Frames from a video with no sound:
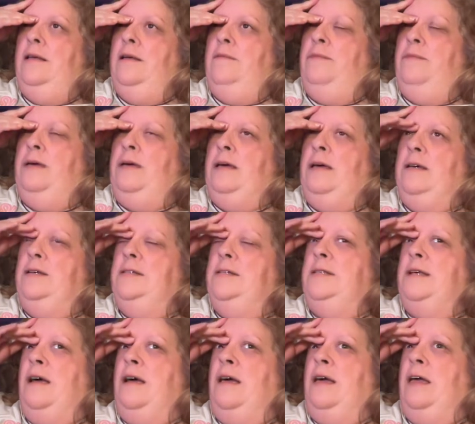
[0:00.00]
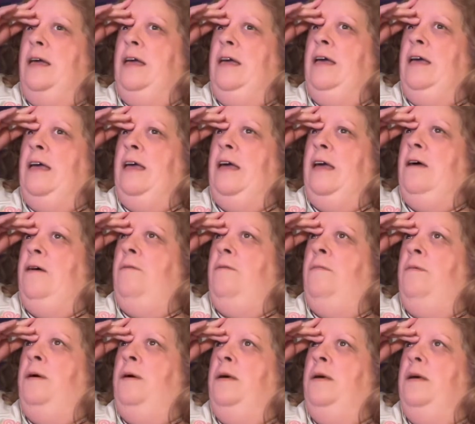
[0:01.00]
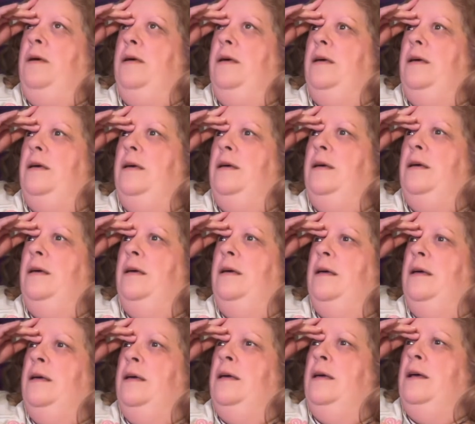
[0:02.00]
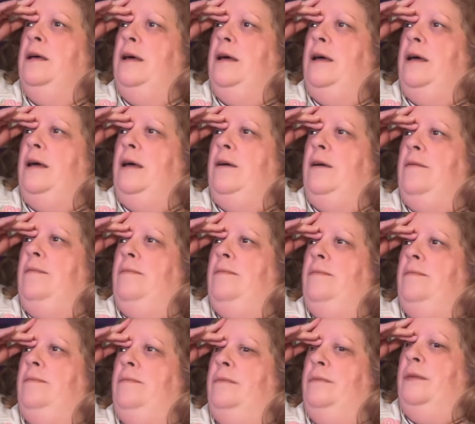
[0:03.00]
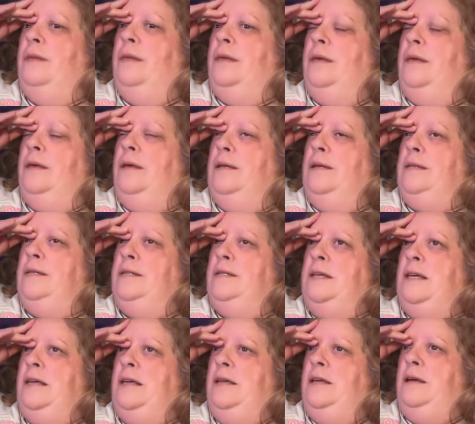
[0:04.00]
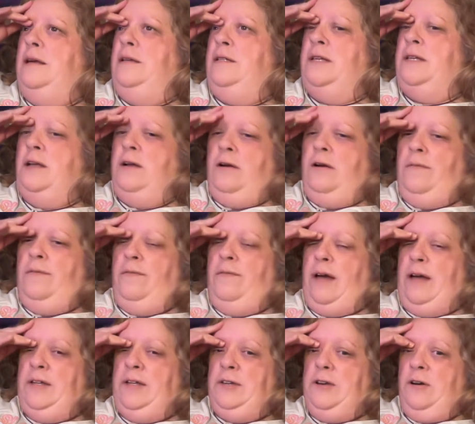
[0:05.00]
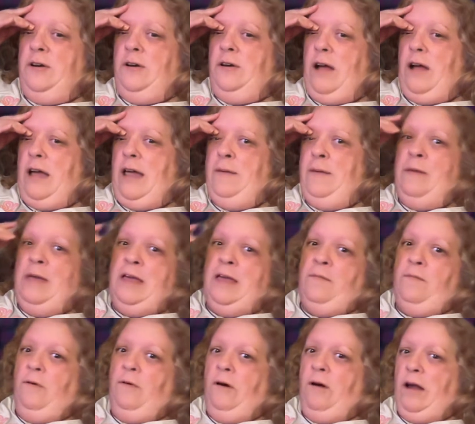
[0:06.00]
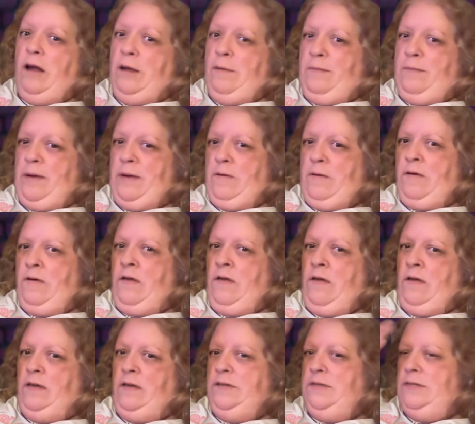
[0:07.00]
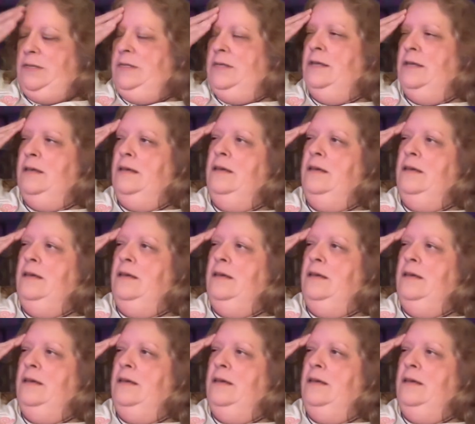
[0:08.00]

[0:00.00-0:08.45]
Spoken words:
because I am uh, a senior advisor. I make more outbound calls.